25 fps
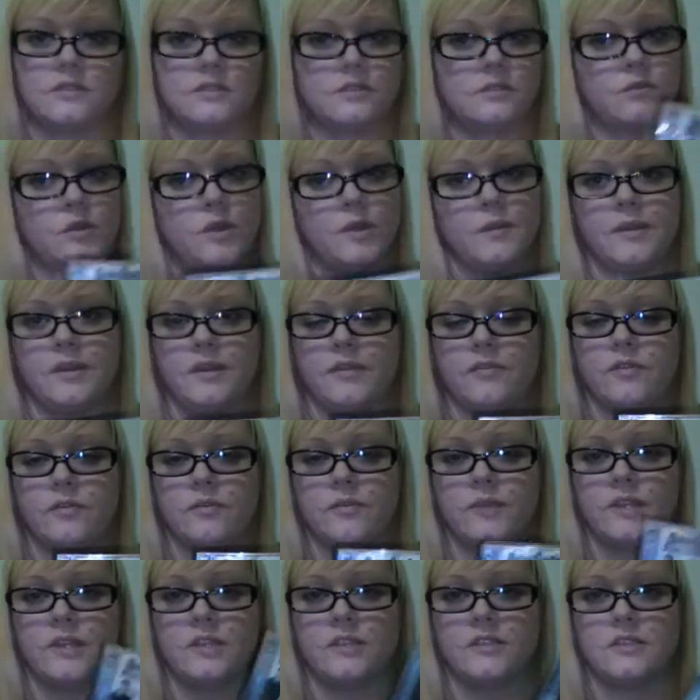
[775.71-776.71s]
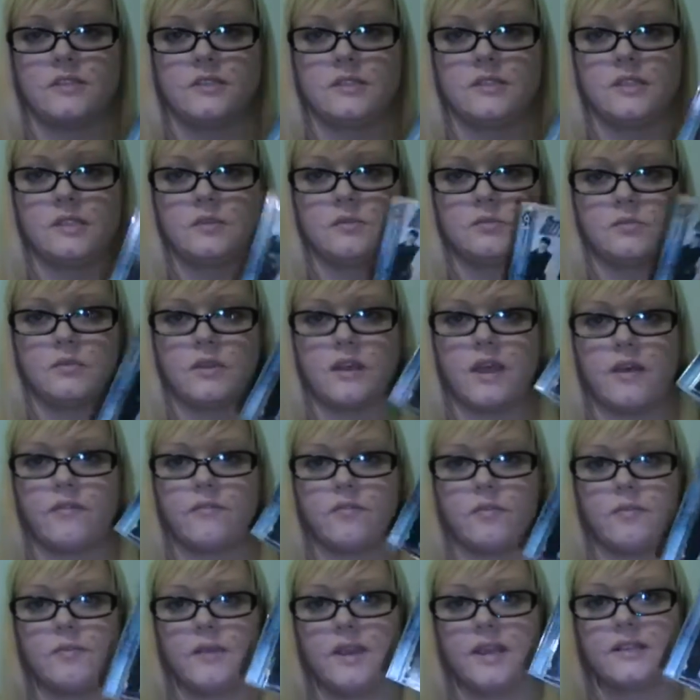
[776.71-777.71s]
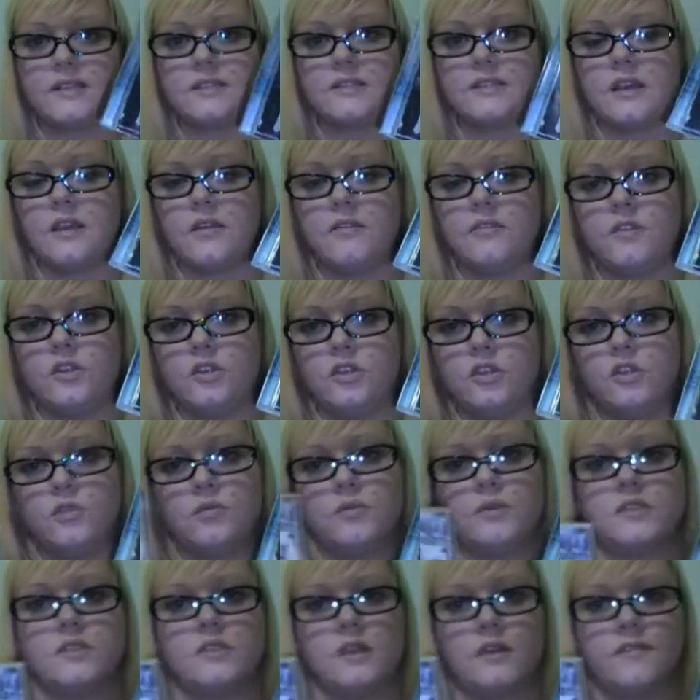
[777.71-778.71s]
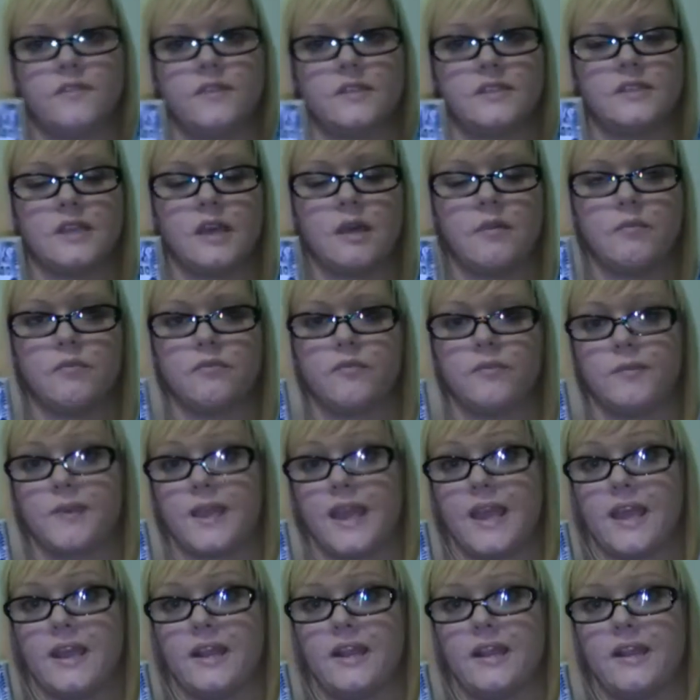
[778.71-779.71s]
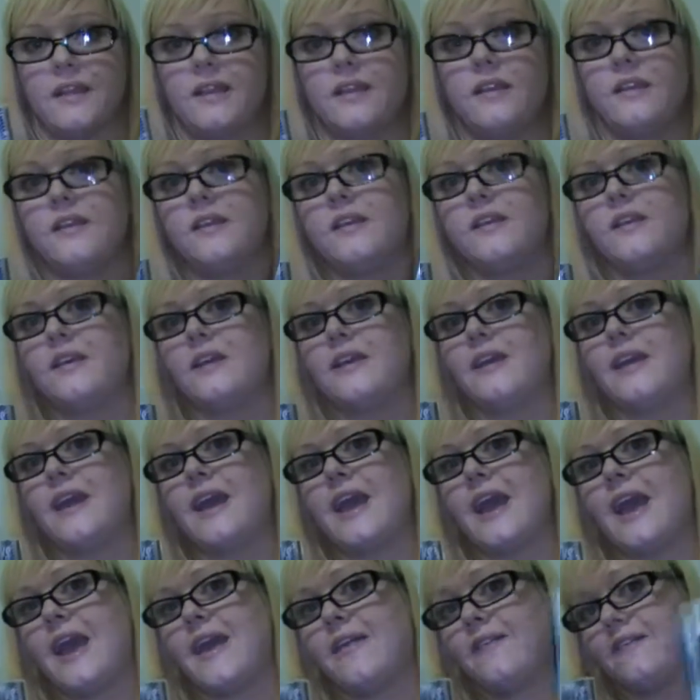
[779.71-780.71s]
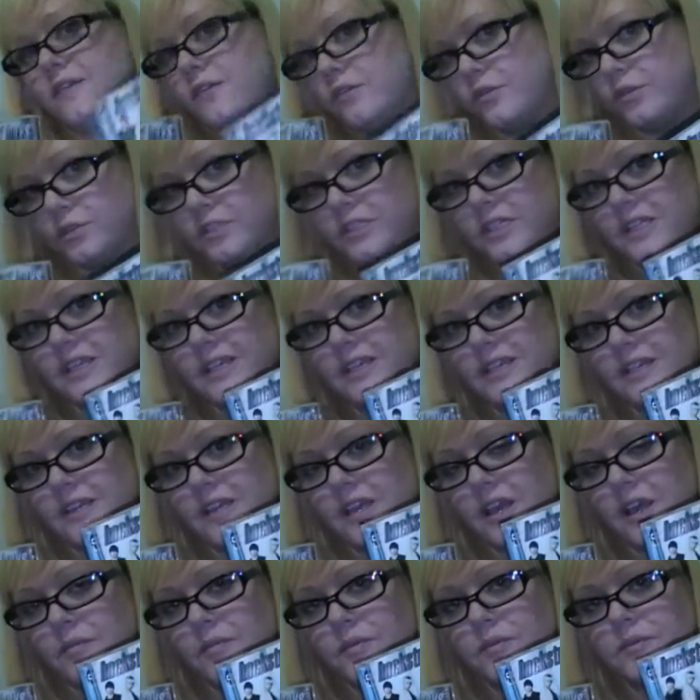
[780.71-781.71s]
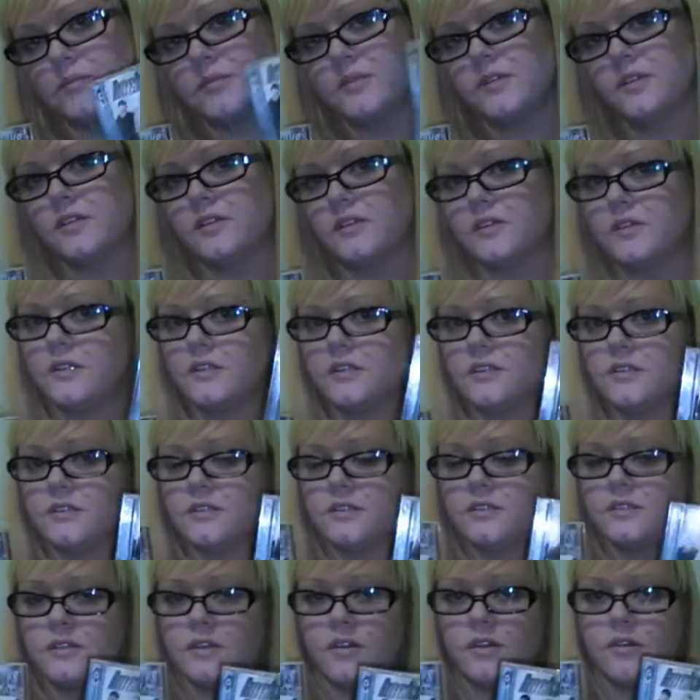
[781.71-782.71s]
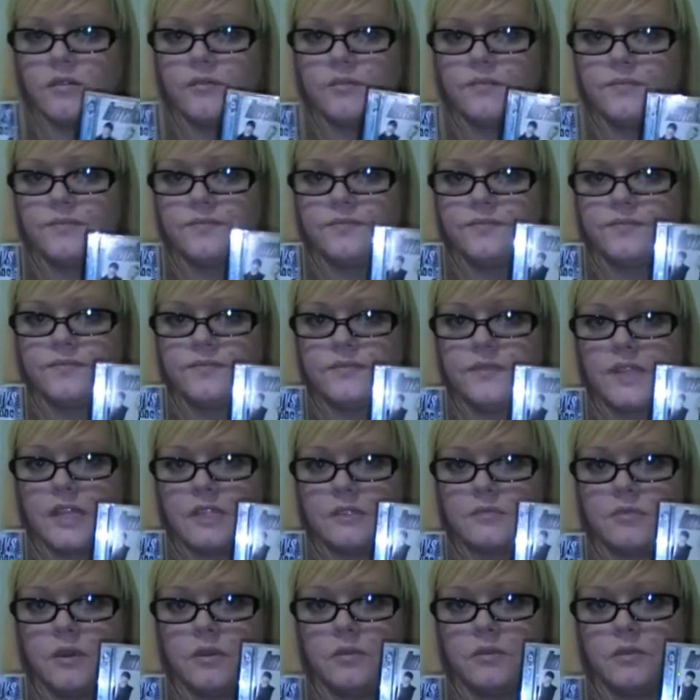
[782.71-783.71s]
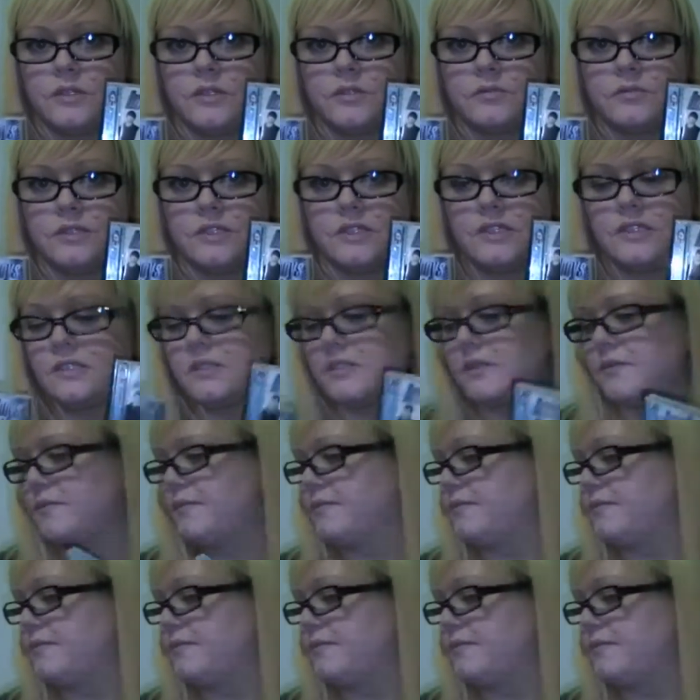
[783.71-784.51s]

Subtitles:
quite a bit different because these have a mix of the new ones off this album from Canada and the old Canadian album. So that's what was released.